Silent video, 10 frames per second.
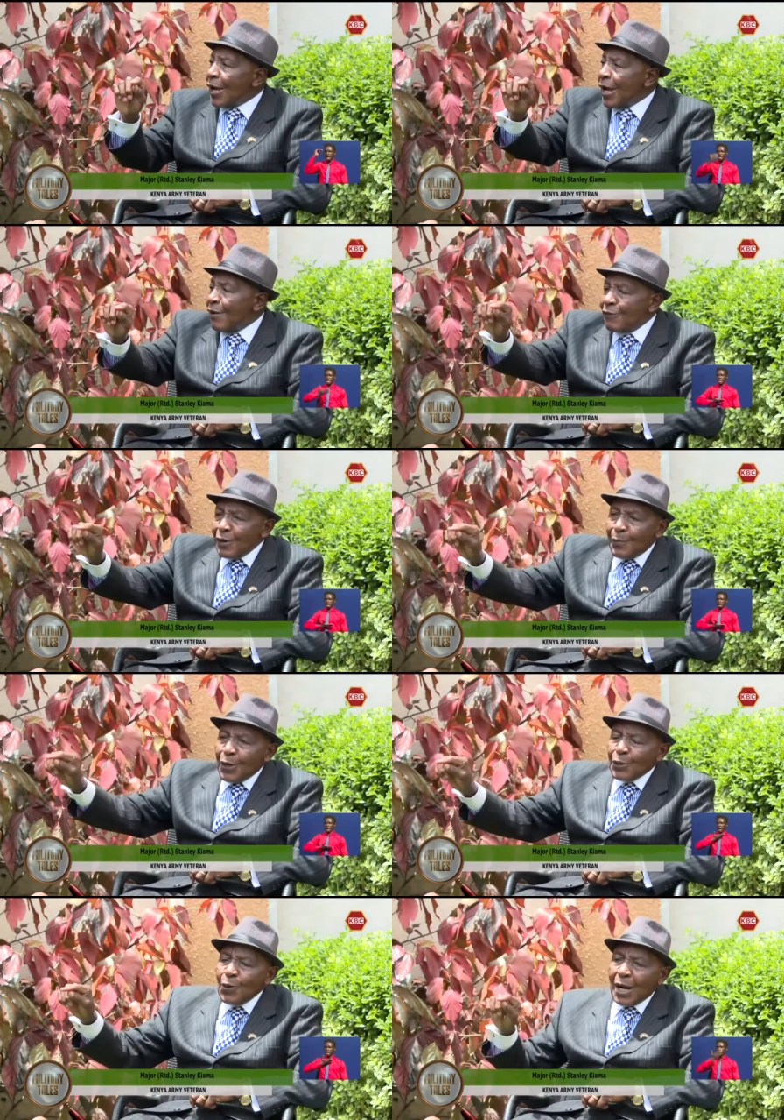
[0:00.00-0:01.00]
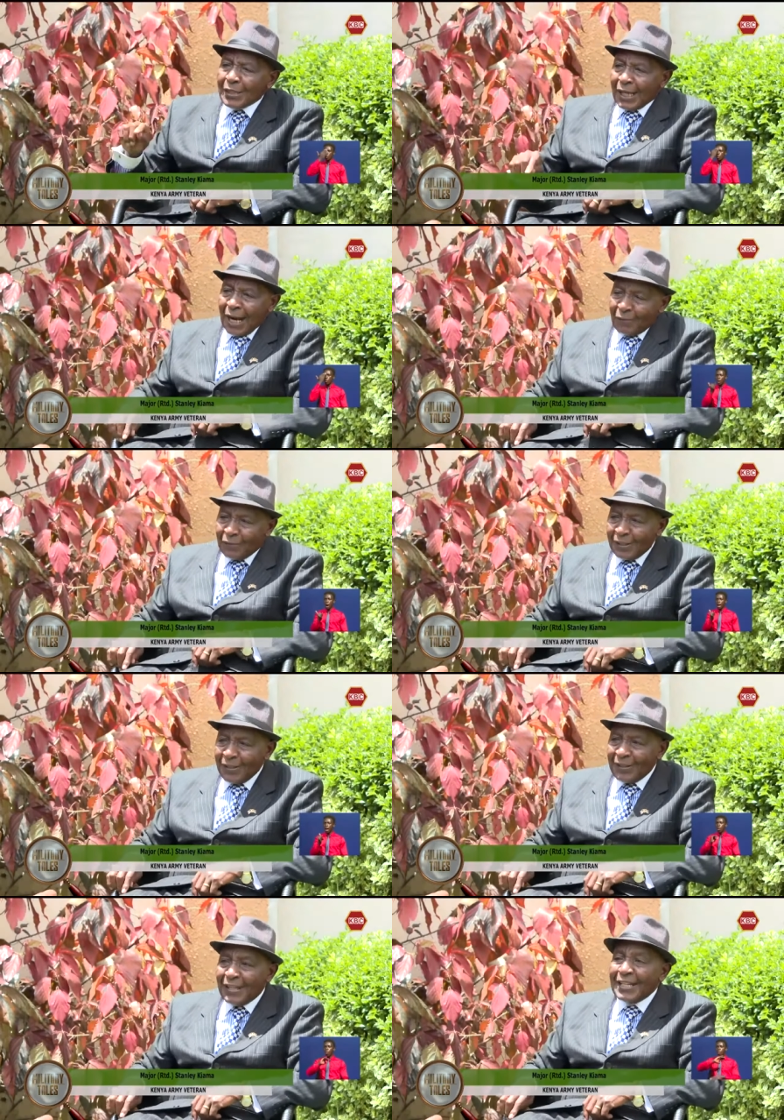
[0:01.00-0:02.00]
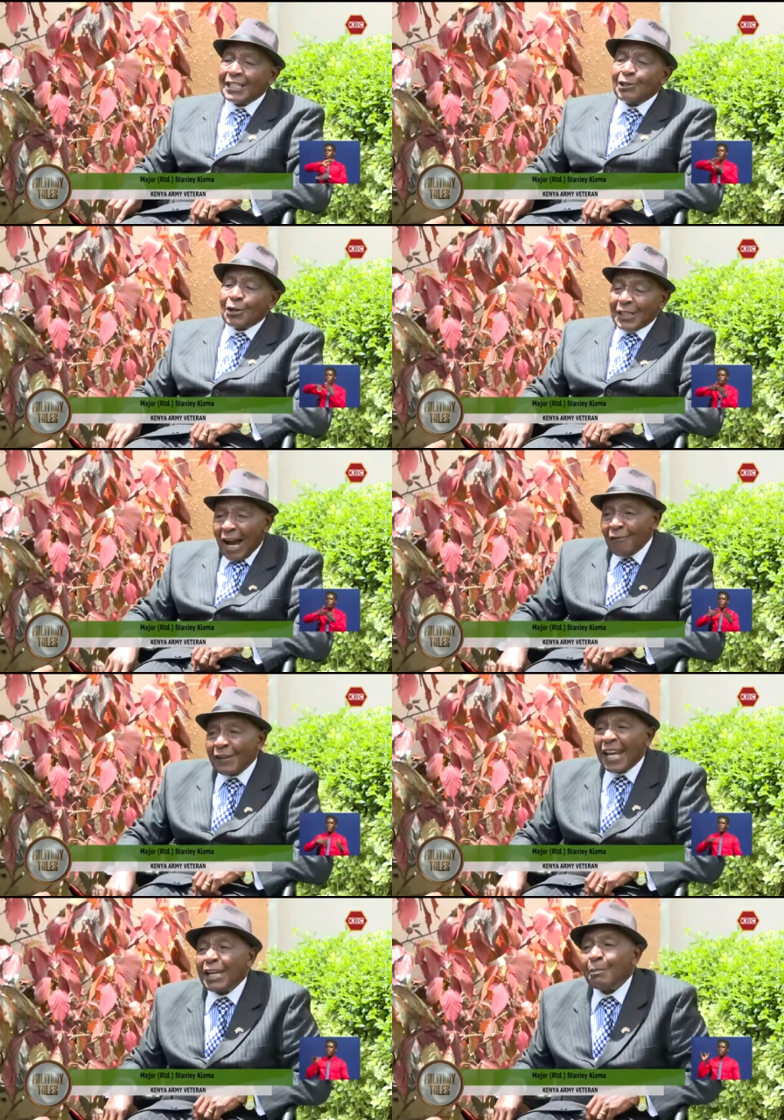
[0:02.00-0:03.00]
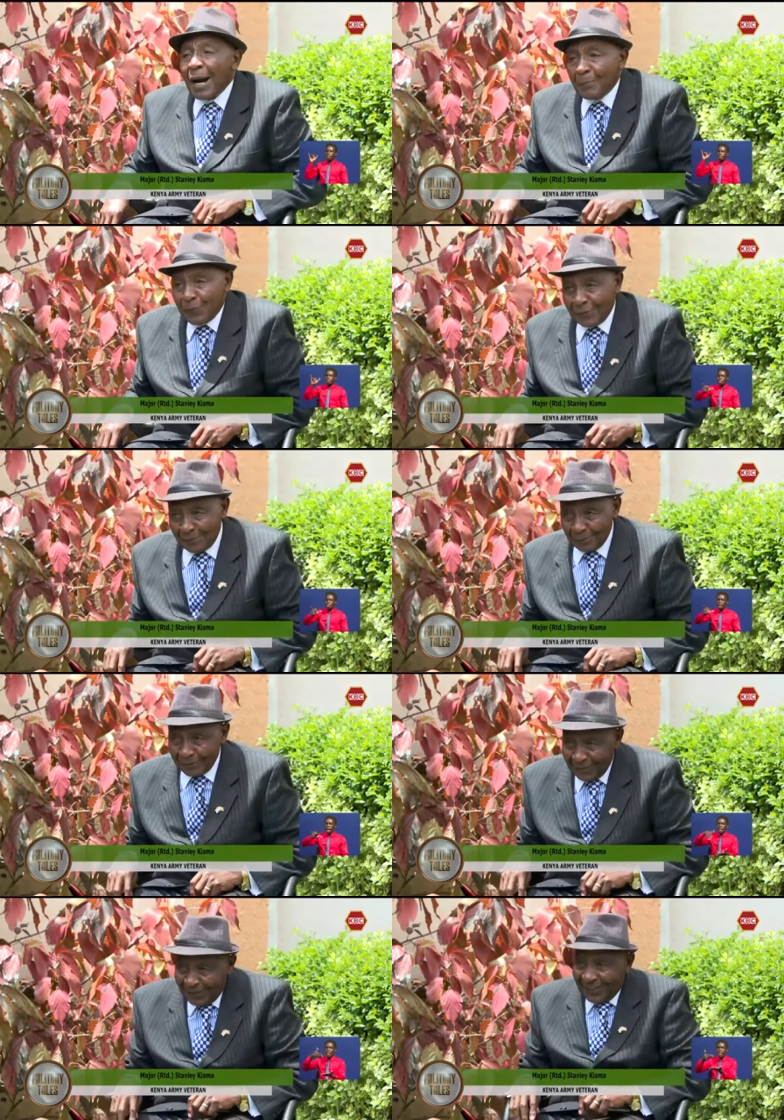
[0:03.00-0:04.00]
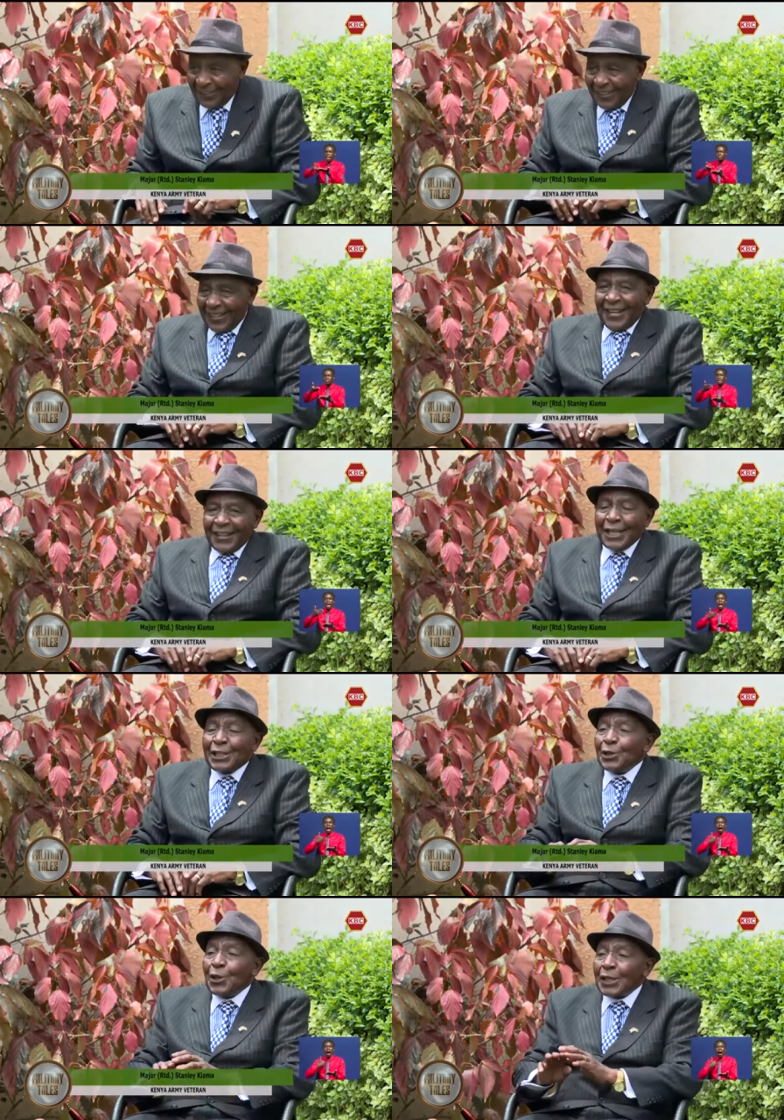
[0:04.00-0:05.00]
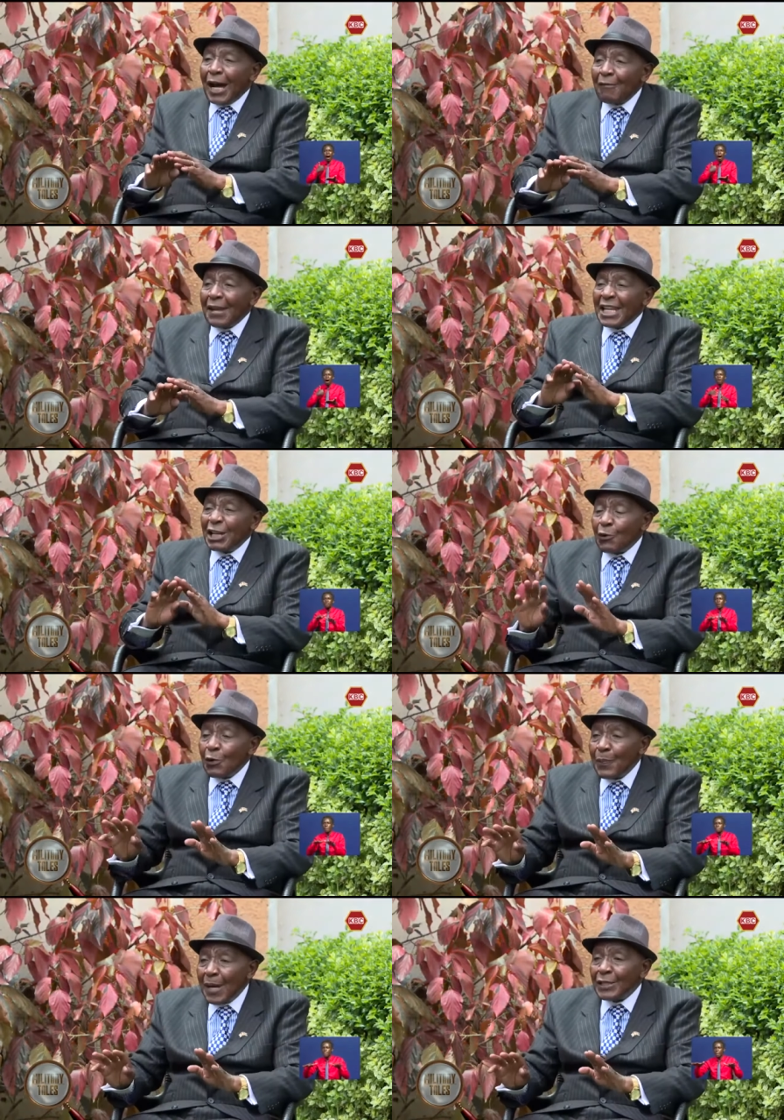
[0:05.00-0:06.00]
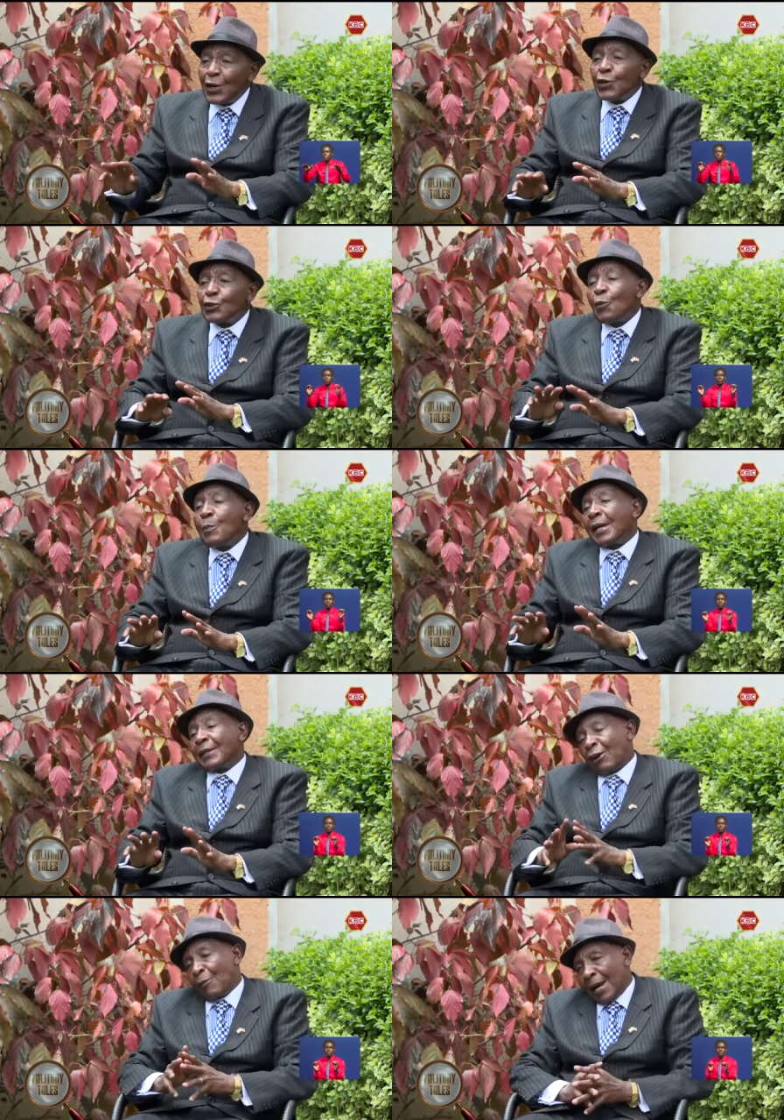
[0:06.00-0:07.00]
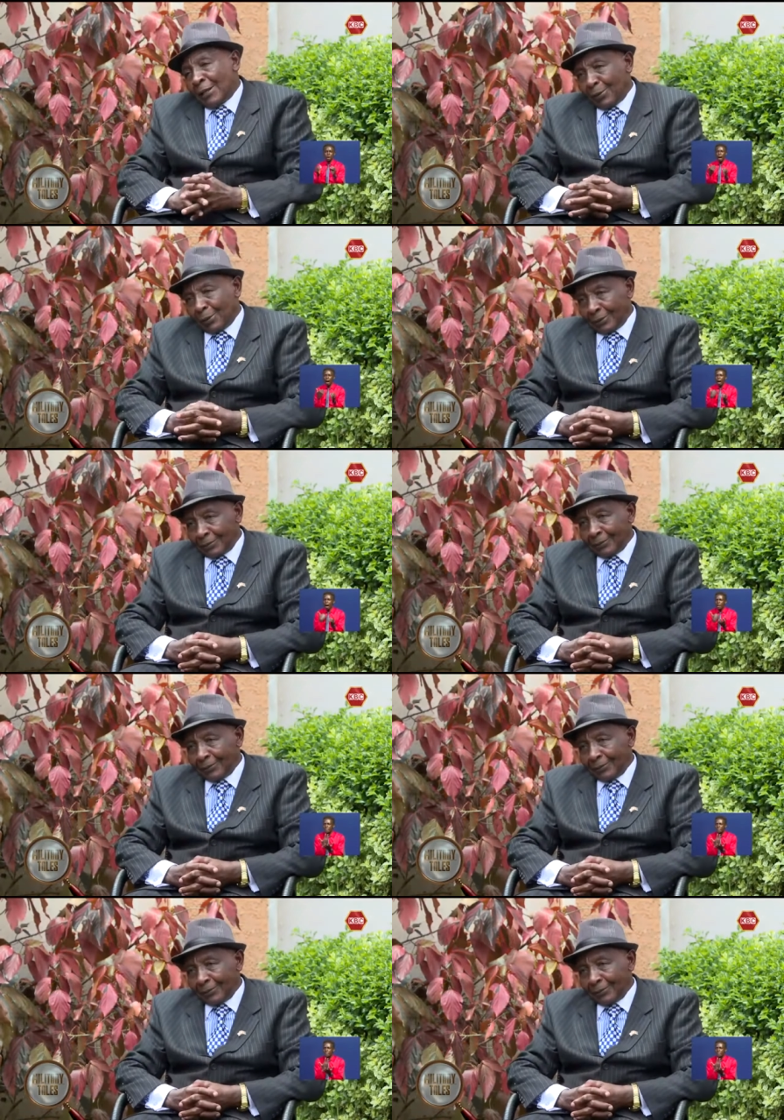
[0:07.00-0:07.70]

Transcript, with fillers: everybody who has arrived, they did not have any maps. They did not have any equipment to make the command post.